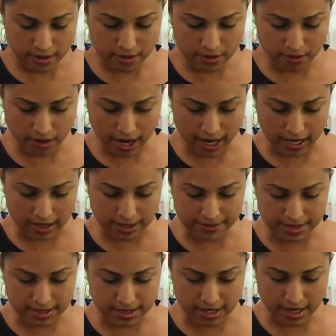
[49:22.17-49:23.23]
great. Let
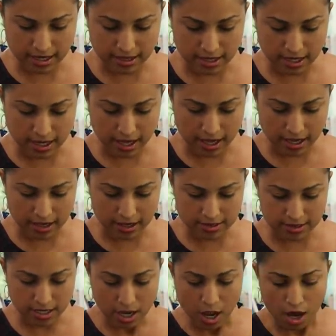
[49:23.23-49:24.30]
me see anything
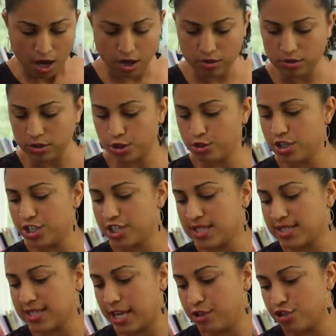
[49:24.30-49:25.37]
else. Oh, Lucretia
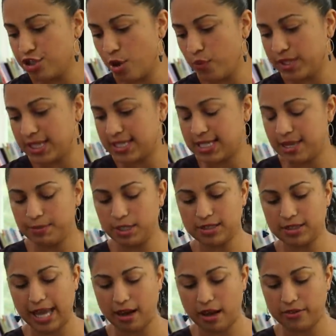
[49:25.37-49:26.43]
says, can you show what the seam
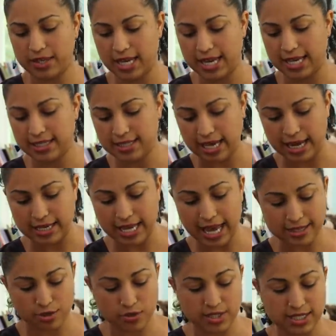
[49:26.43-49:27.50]
looked like on the inside?
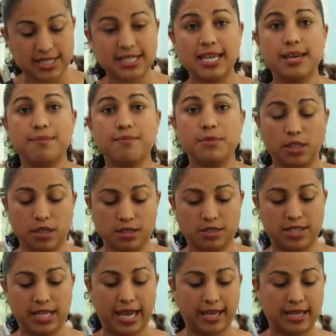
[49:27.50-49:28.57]
Yeah, so the seam
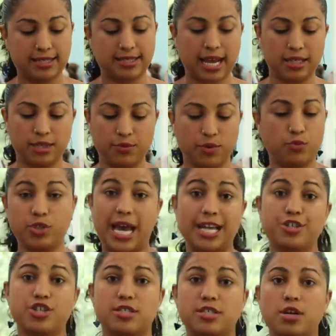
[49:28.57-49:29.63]
looks like exactly what we
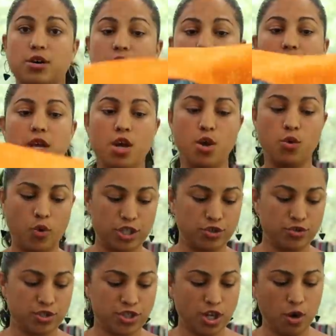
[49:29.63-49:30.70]
had just sewn. When
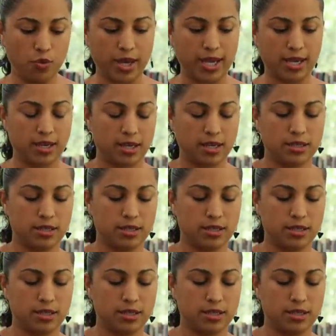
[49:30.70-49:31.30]
you sew it,